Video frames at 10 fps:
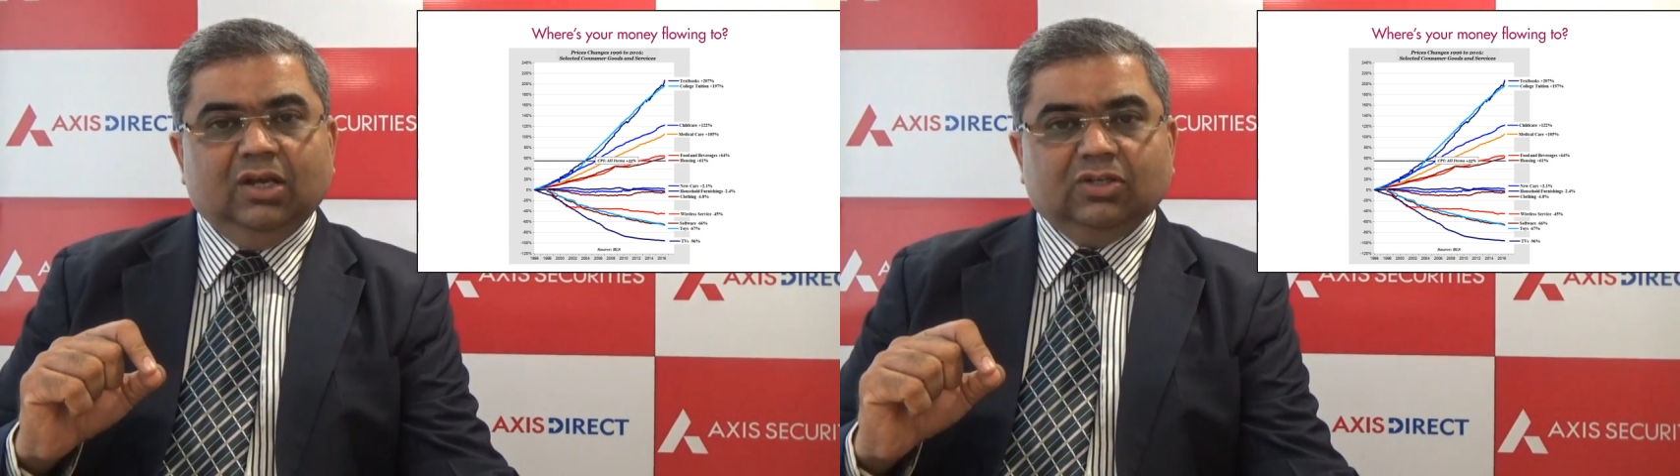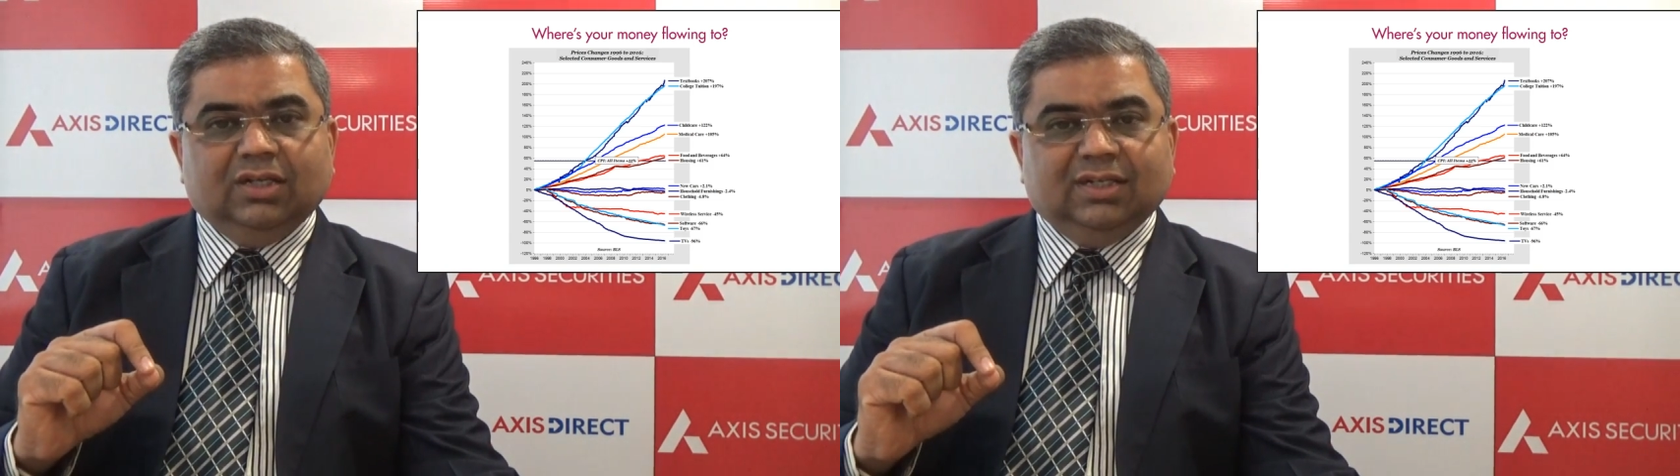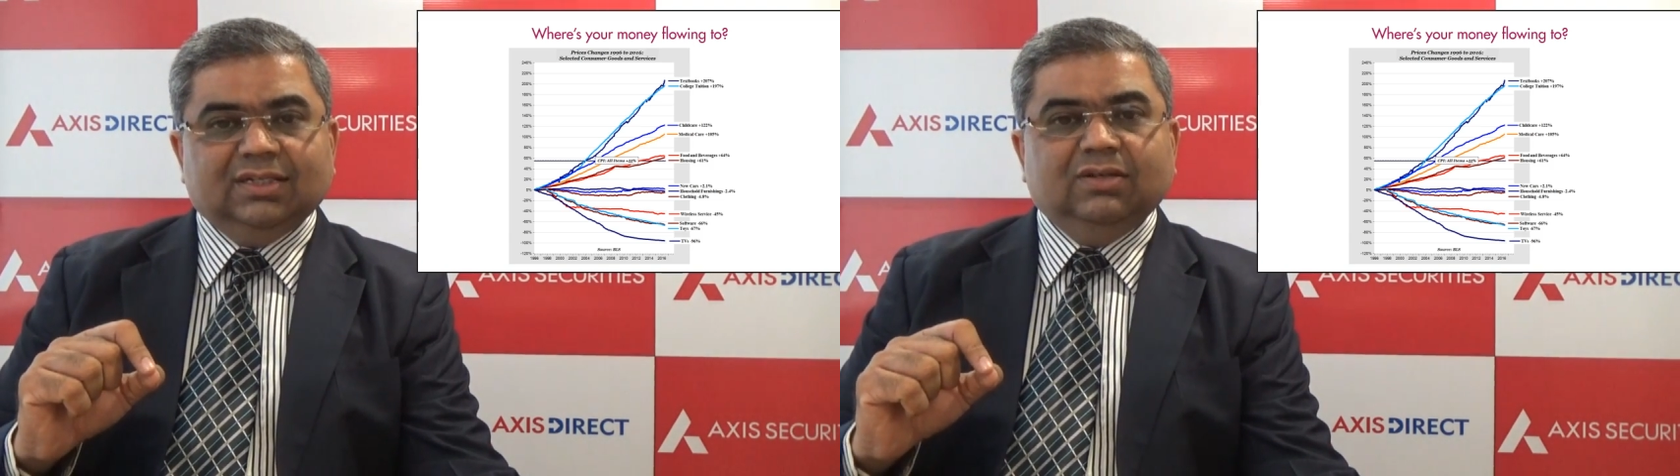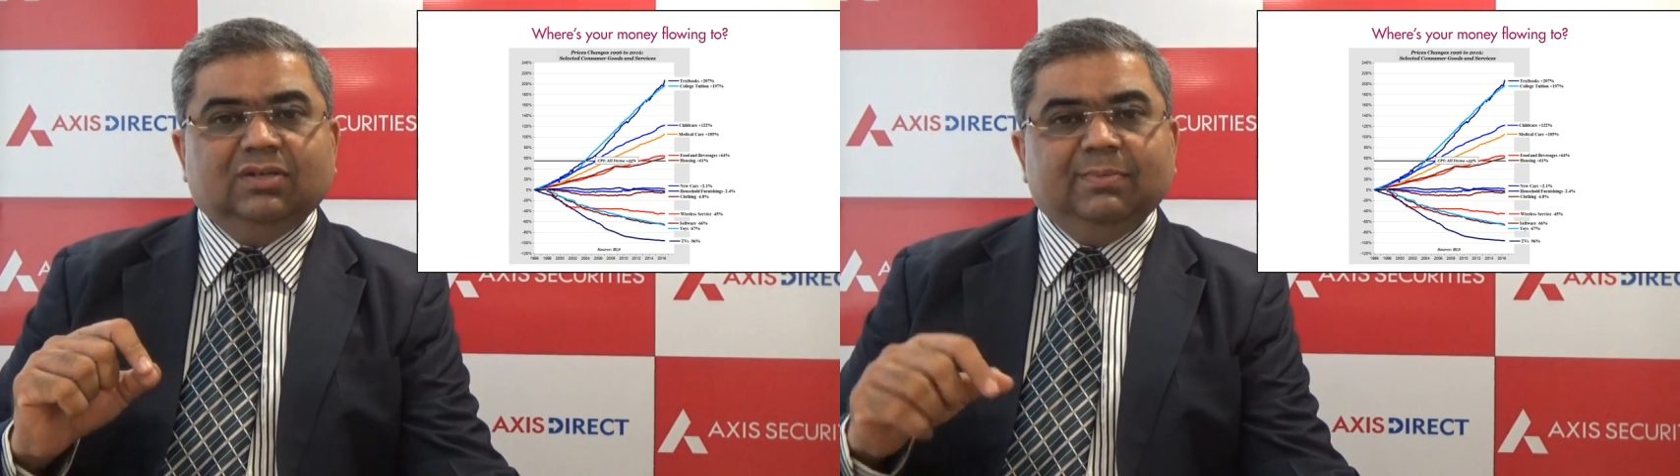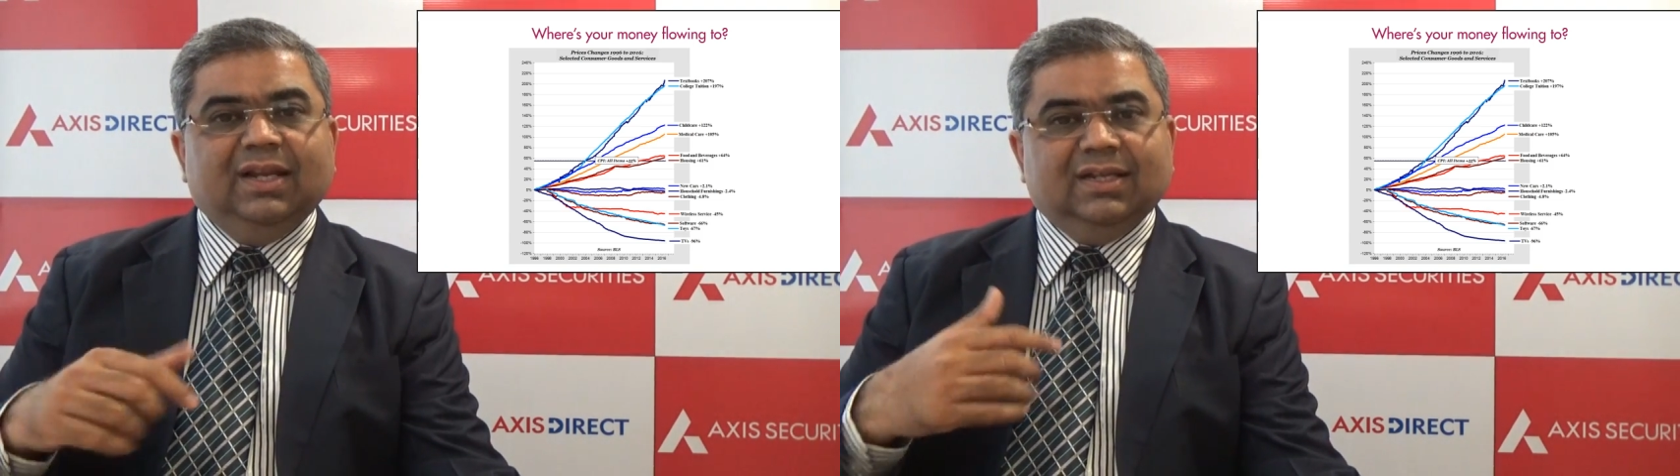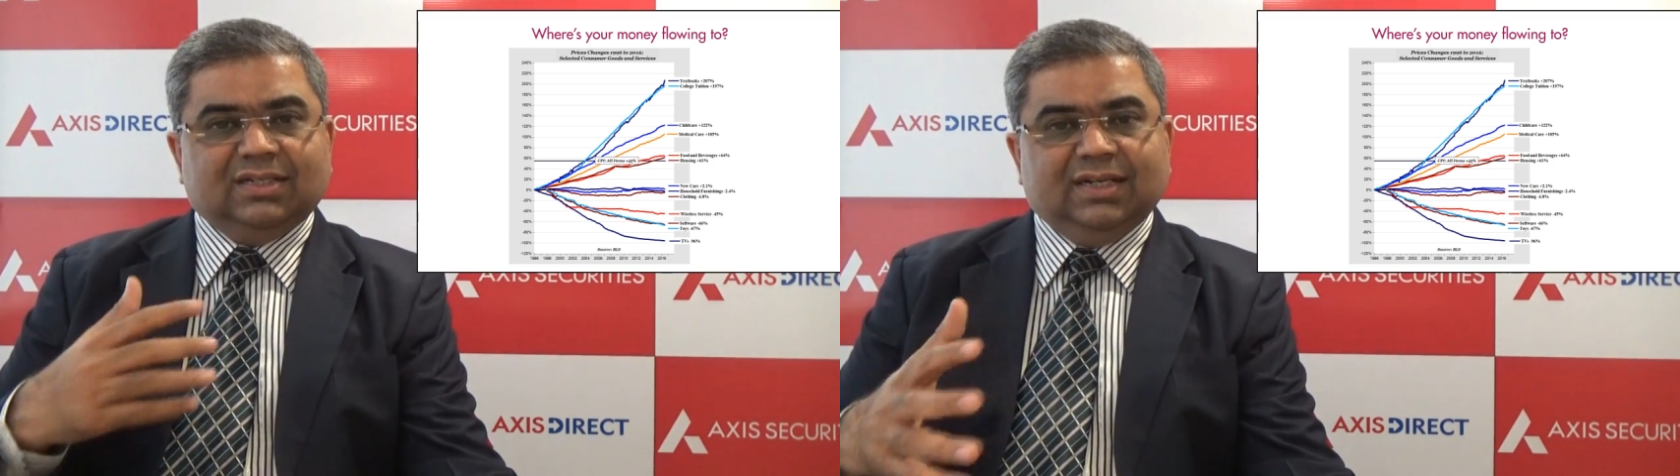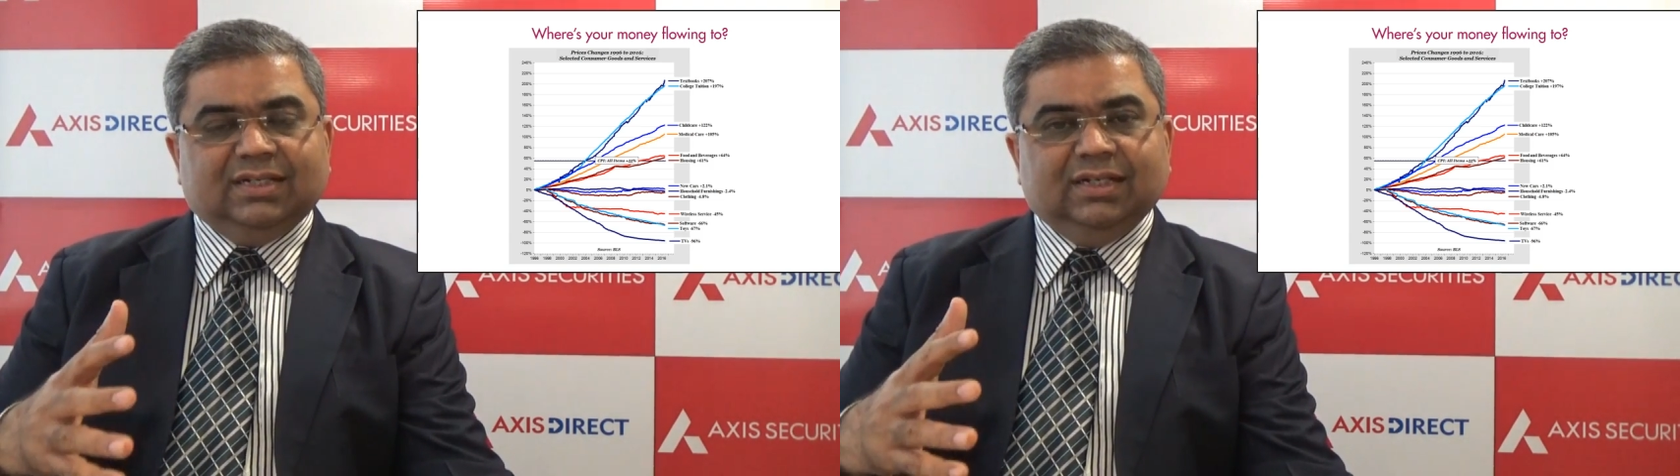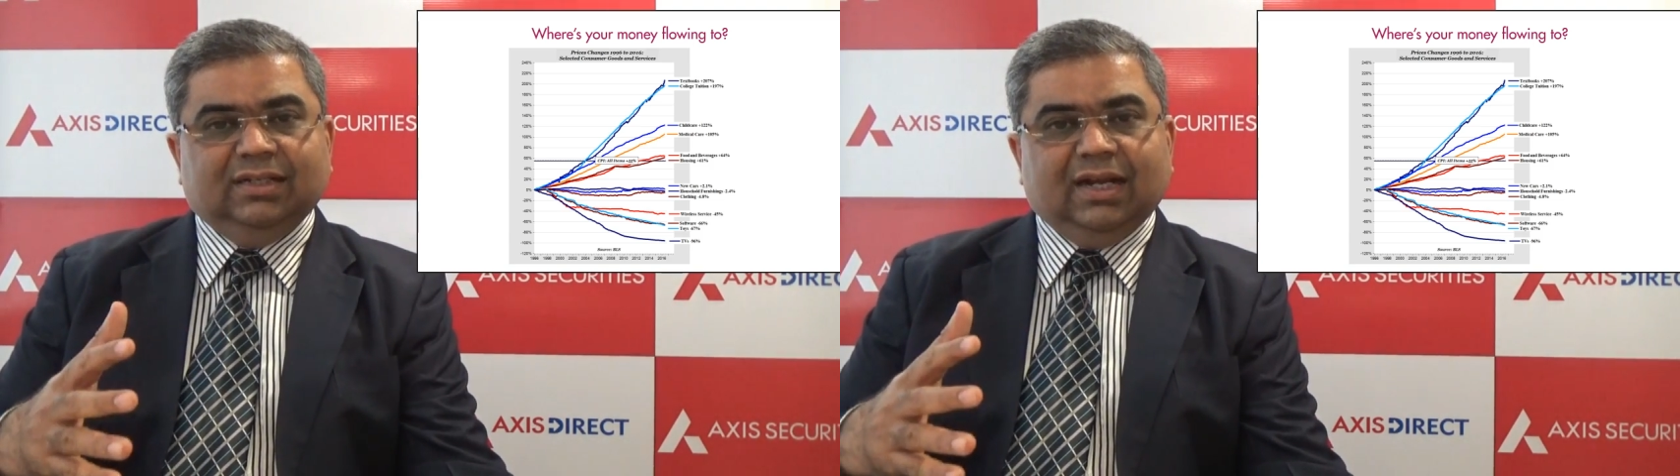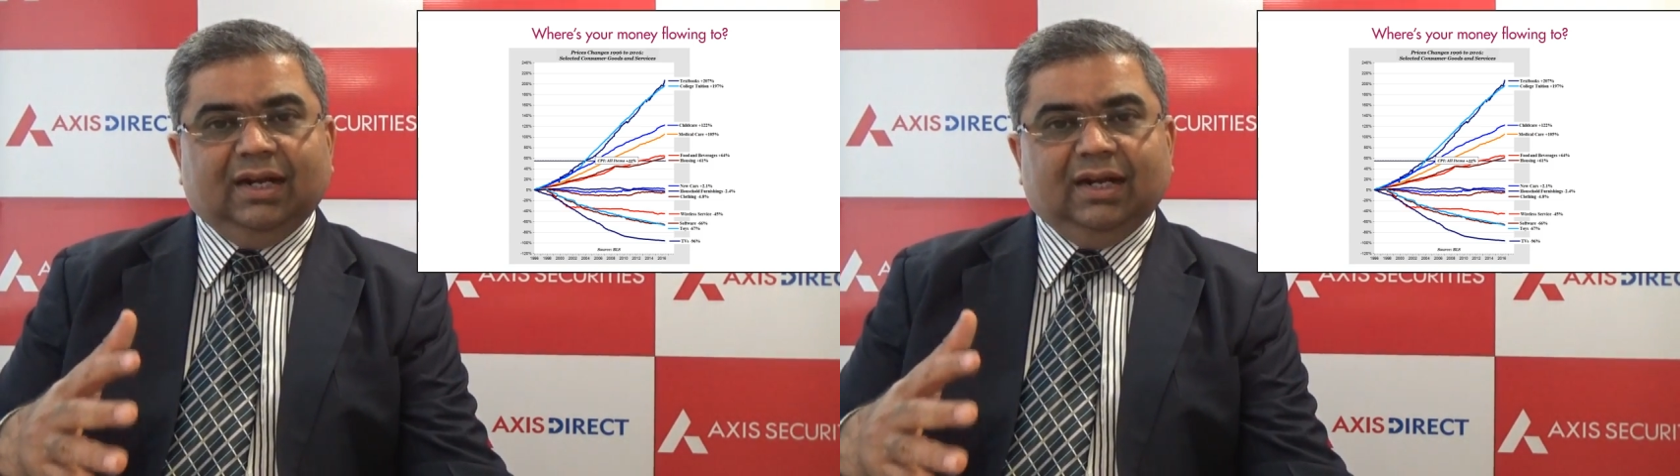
So I'll just give some illustration